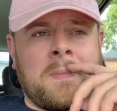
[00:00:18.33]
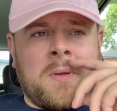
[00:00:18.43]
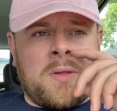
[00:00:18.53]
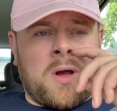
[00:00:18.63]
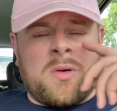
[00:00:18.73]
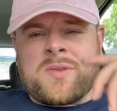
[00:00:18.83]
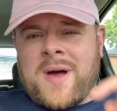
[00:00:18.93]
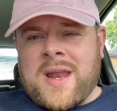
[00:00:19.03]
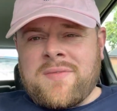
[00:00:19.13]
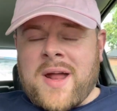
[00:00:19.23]
think I was
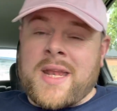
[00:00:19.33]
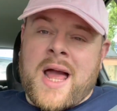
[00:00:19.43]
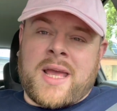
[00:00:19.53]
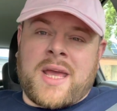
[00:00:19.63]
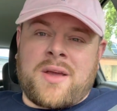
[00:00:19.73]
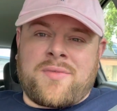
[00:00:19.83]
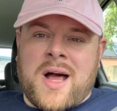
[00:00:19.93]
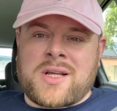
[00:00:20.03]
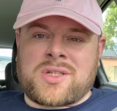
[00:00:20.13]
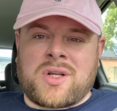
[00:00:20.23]
very, very negative
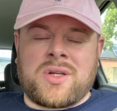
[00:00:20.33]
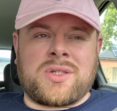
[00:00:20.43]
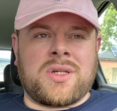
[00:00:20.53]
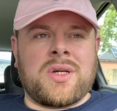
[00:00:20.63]
last night.